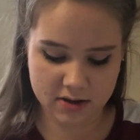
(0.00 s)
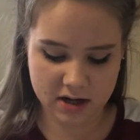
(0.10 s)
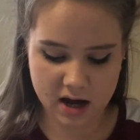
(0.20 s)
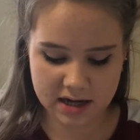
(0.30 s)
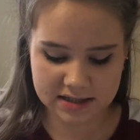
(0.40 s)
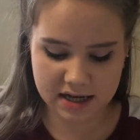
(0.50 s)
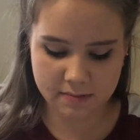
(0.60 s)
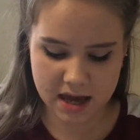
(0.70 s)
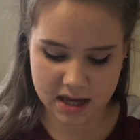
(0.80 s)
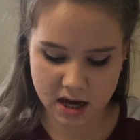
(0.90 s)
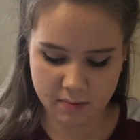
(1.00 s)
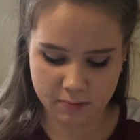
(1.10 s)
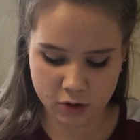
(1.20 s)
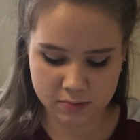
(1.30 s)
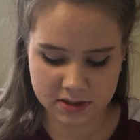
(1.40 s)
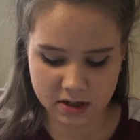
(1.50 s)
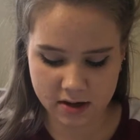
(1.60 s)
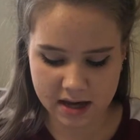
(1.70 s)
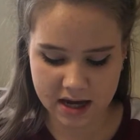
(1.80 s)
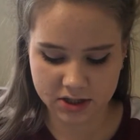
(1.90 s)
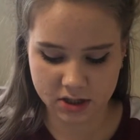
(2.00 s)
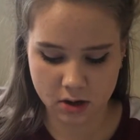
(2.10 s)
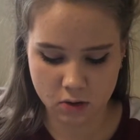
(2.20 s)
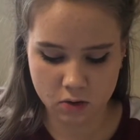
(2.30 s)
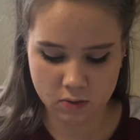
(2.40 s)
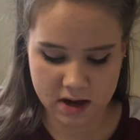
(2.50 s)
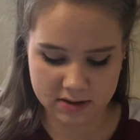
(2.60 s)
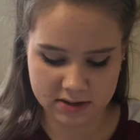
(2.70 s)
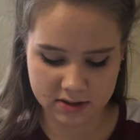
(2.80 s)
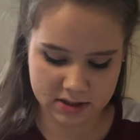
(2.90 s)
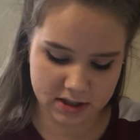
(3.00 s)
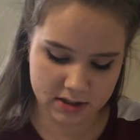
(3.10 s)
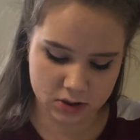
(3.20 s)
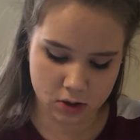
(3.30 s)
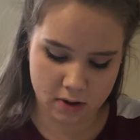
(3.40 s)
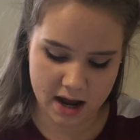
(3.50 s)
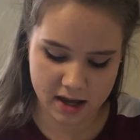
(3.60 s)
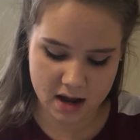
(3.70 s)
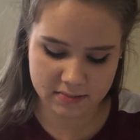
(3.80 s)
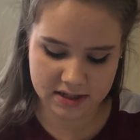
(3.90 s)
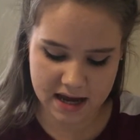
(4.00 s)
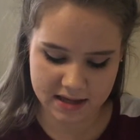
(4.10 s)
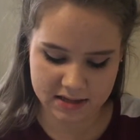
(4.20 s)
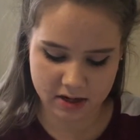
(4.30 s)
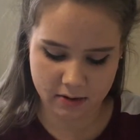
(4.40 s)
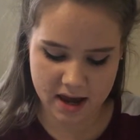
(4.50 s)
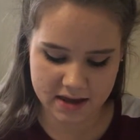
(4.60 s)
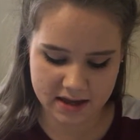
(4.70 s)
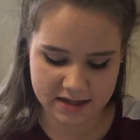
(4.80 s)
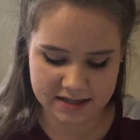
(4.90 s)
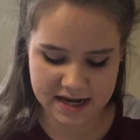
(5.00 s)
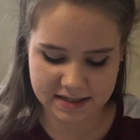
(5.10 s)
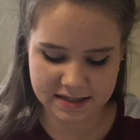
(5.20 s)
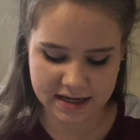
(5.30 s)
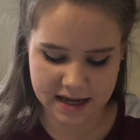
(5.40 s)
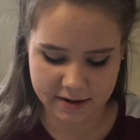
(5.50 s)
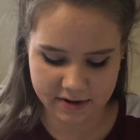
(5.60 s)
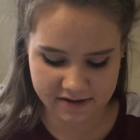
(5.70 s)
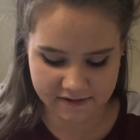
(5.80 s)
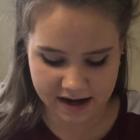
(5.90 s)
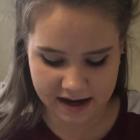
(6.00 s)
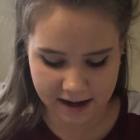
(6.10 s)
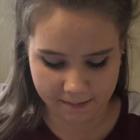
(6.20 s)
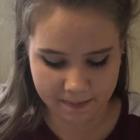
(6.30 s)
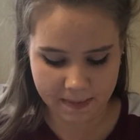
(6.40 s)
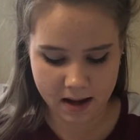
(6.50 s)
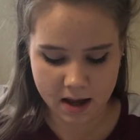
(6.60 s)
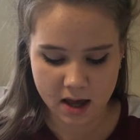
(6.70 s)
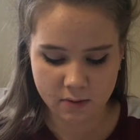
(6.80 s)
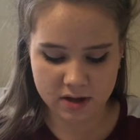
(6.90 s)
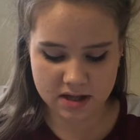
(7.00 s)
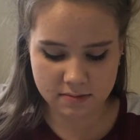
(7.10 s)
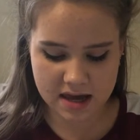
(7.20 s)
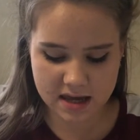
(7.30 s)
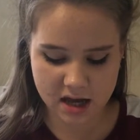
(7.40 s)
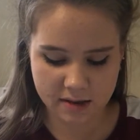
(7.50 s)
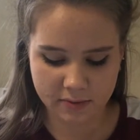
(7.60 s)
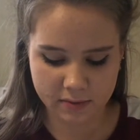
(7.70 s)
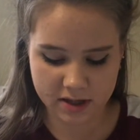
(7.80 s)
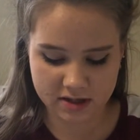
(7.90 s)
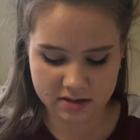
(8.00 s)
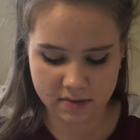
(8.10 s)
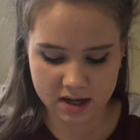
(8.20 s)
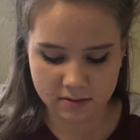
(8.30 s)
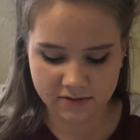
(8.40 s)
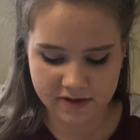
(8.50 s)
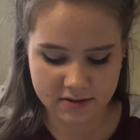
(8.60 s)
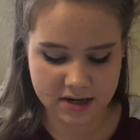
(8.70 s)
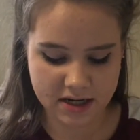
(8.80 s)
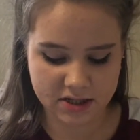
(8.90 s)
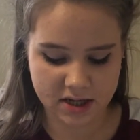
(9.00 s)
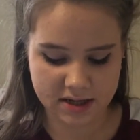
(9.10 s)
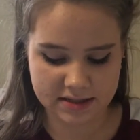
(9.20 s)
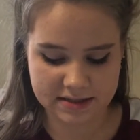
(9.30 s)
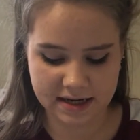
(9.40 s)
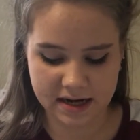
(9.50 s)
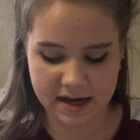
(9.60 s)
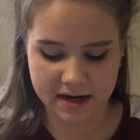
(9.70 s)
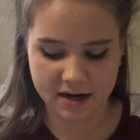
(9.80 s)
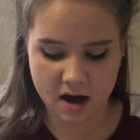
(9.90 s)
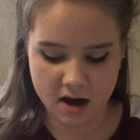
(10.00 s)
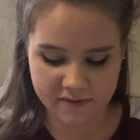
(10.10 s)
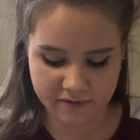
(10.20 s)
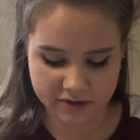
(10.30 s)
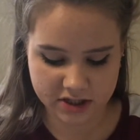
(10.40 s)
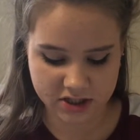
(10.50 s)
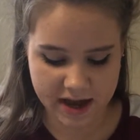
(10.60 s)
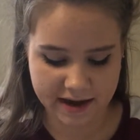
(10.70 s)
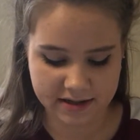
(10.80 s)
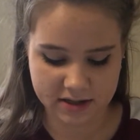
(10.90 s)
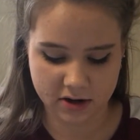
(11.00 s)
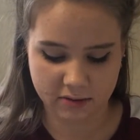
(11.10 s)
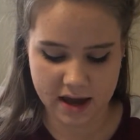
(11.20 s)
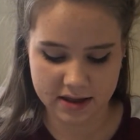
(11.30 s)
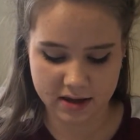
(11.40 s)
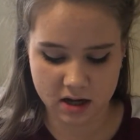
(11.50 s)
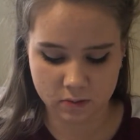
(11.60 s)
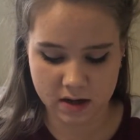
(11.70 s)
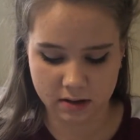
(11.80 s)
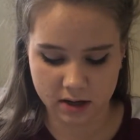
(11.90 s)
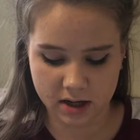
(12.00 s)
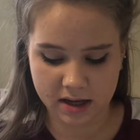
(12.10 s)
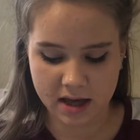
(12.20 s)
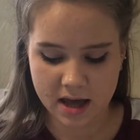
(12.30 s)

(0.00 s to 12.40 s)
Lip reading: The lighting, makeup, props and location are all well suited to the genre and come together to create the intended eerie feeling. With the makeup, we use minimal foundation and concealer in an ivory shade to create the unwell look.